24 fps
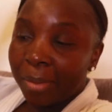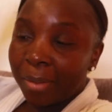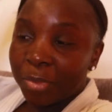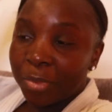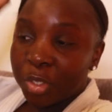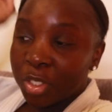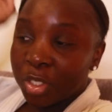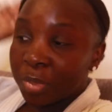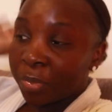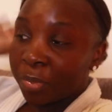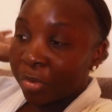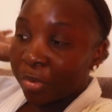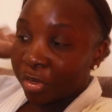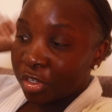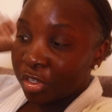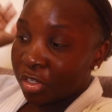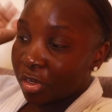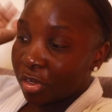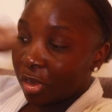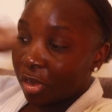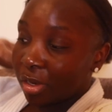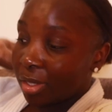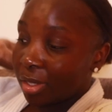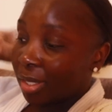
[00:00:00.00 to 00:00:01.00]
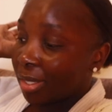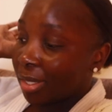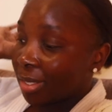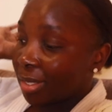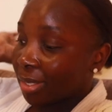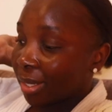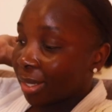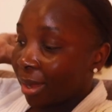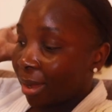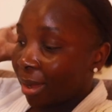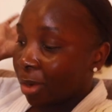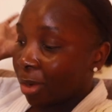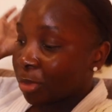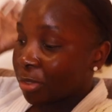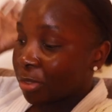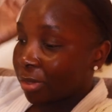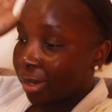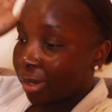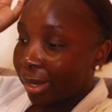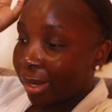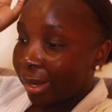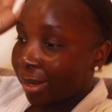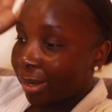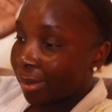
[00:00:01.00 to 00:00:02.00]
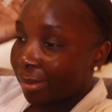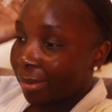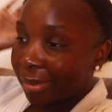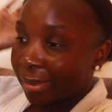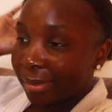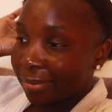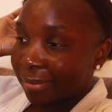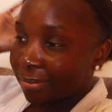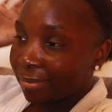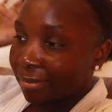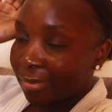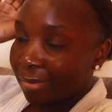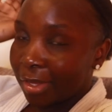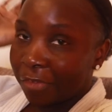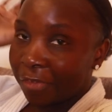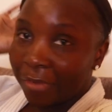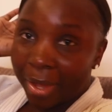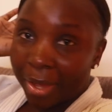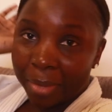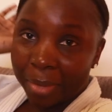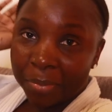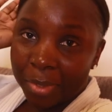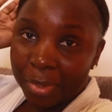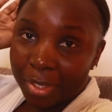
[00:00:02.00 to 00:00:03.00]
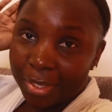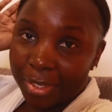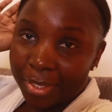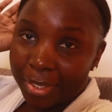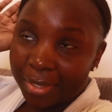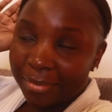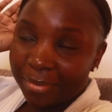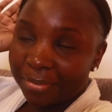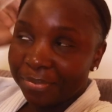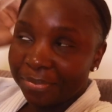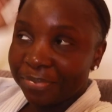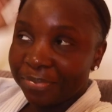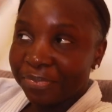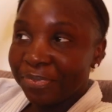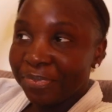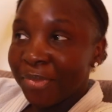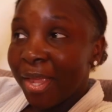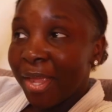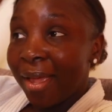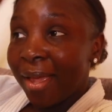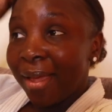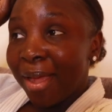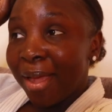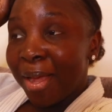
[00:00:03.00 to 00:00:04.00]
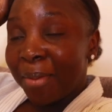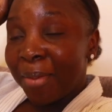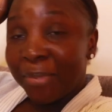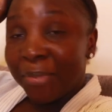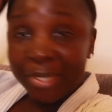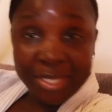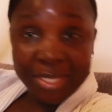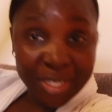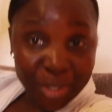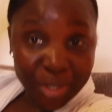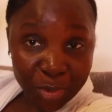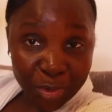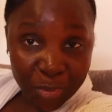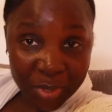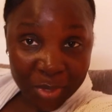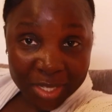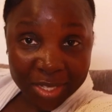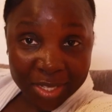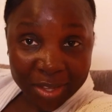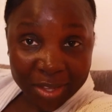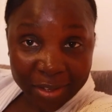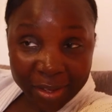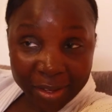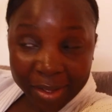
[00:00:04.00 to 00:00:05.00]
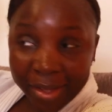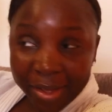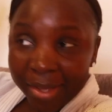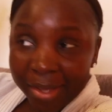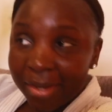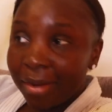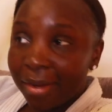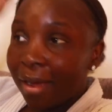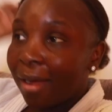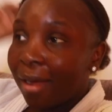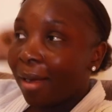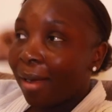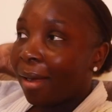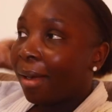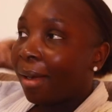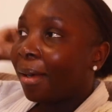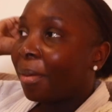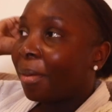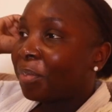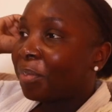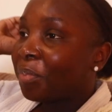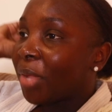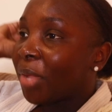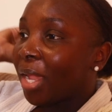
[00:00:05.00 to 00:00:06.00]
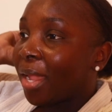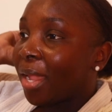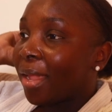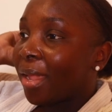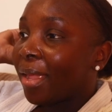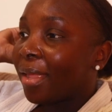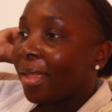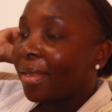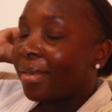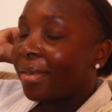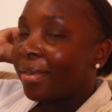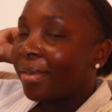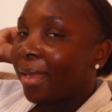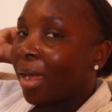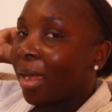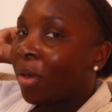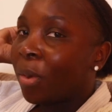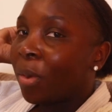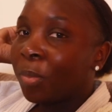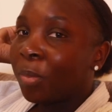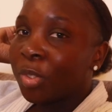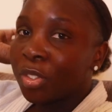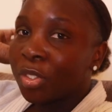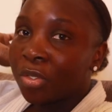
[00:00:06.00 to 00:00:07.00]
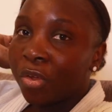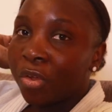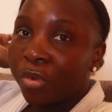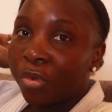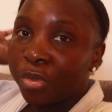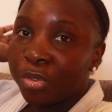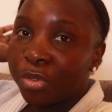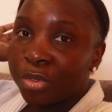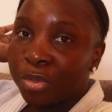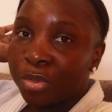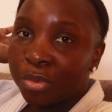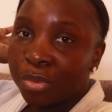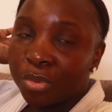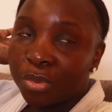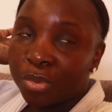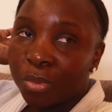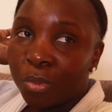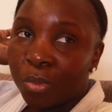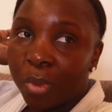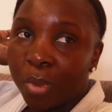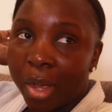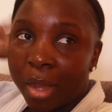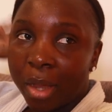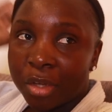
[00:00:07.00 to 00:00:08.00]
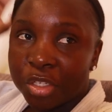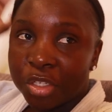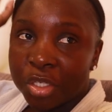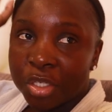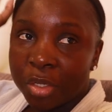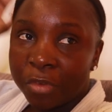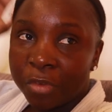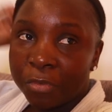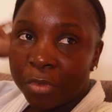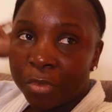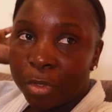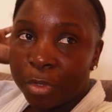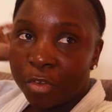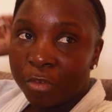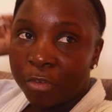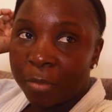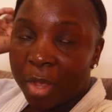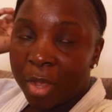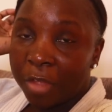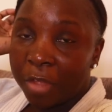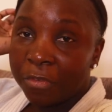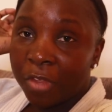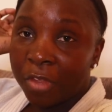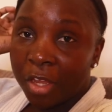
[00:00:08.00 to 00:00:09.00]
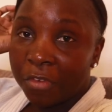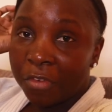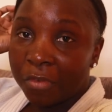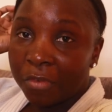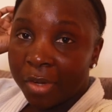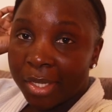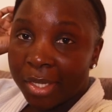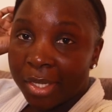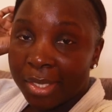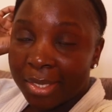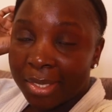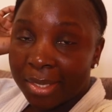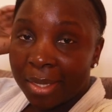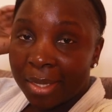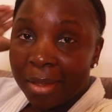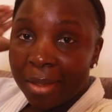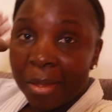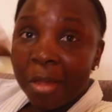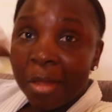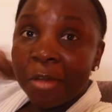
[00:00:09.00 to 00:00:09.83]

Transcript: I'm just perched on this couch like a fat pigeon. But dinner was good. Um, and now I'm just going to watch a few of my favorites.